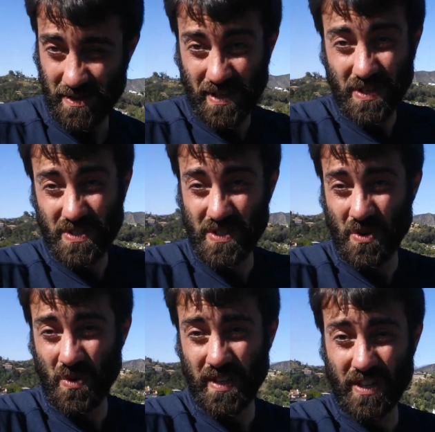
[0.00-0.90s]
because you
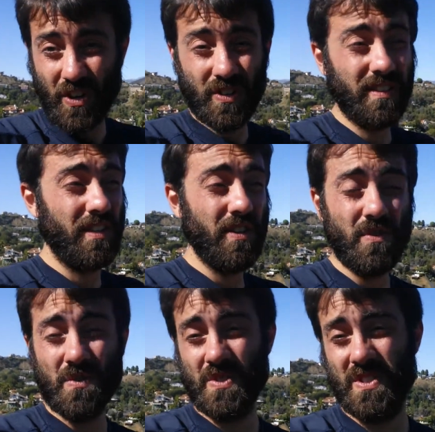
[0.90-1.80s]
know what? On the
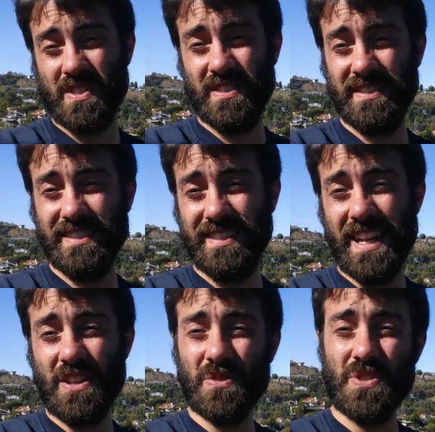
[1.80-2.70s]
news,
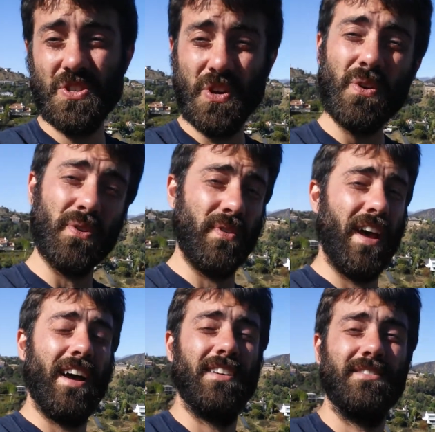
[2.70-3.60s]
they don't show you
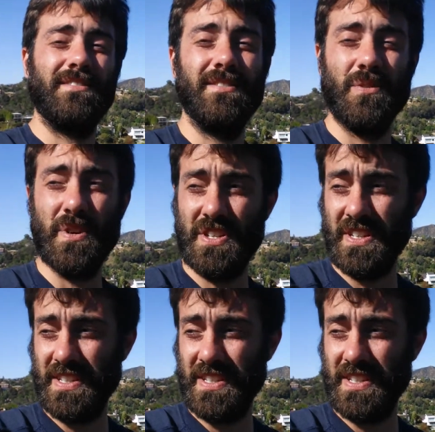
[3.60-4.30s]
that, which